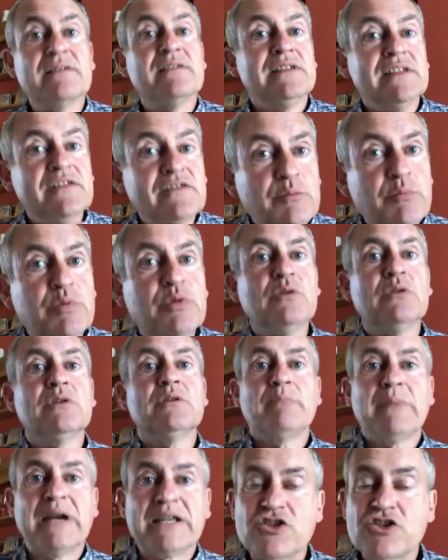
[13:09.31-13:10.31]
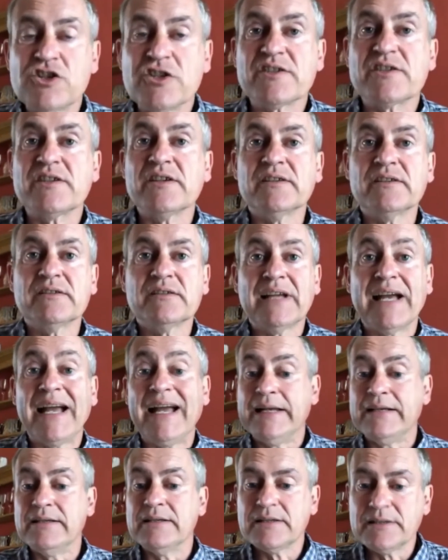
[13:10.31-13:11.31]
Liverpool, Manchester,
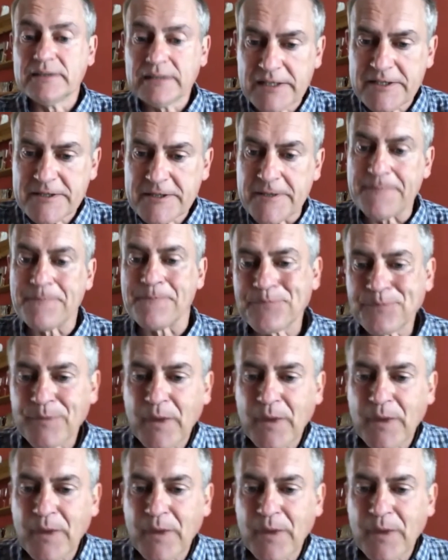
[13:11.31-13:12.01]
and London.